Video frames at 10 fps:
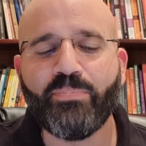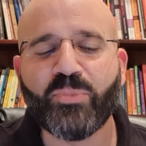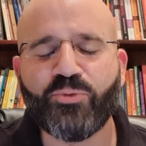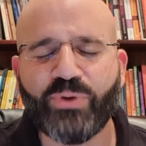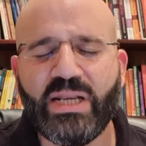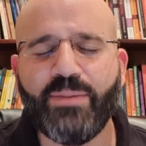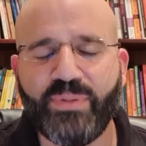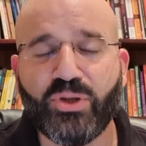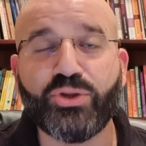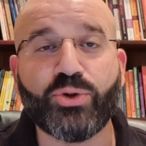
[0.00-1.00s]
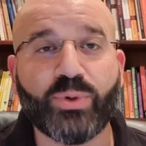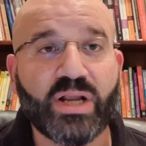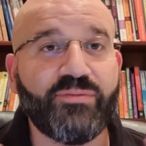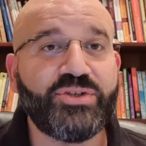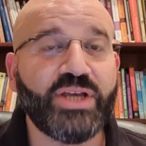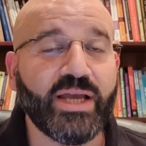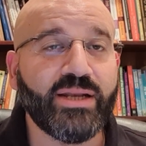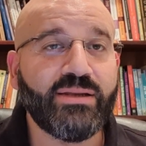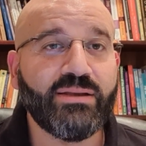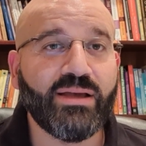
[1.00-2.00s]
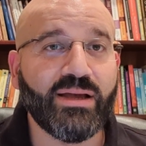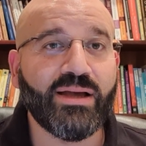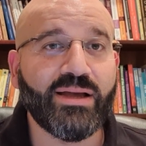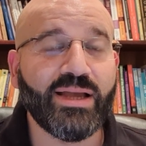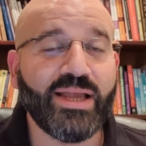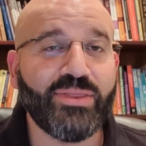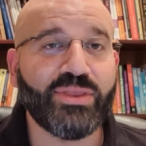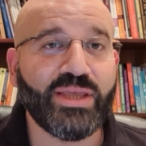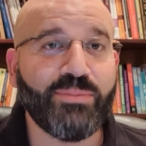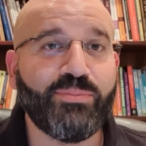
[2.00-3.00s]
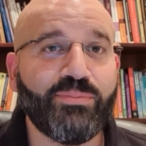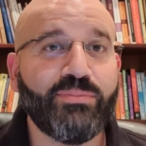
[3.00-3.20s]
really build on what I've shared in the